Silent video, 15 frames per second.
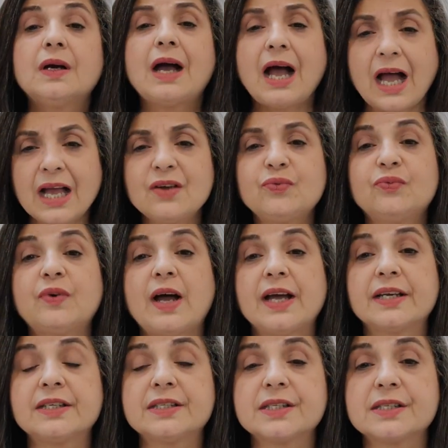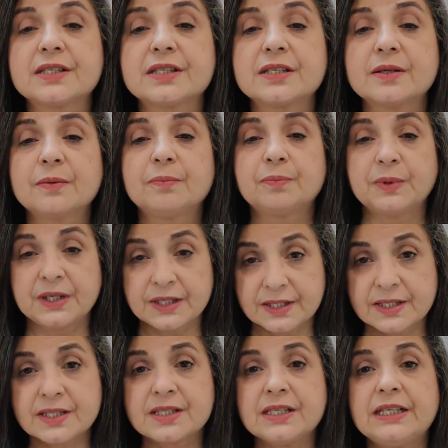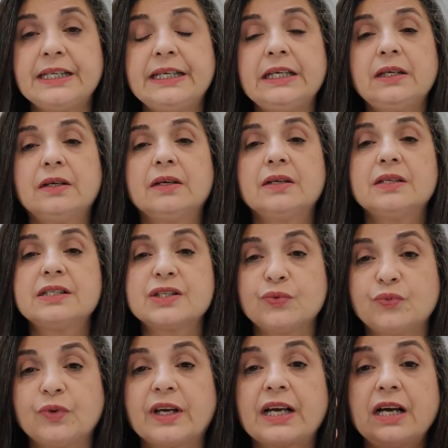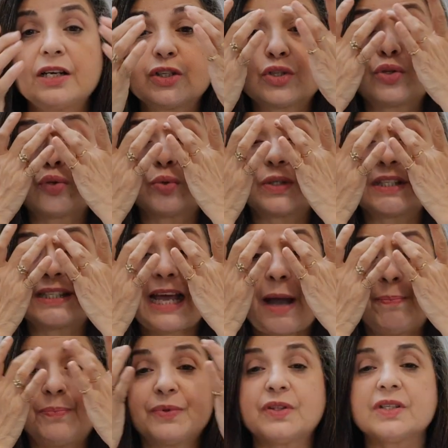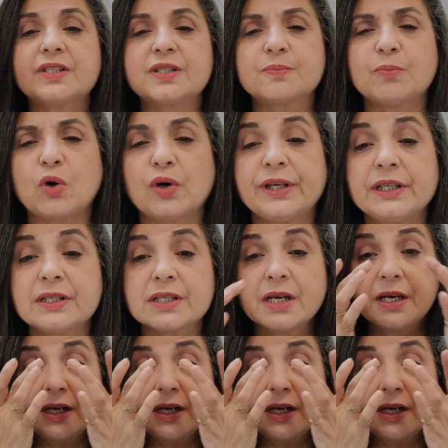I find it personally difficult to tap this point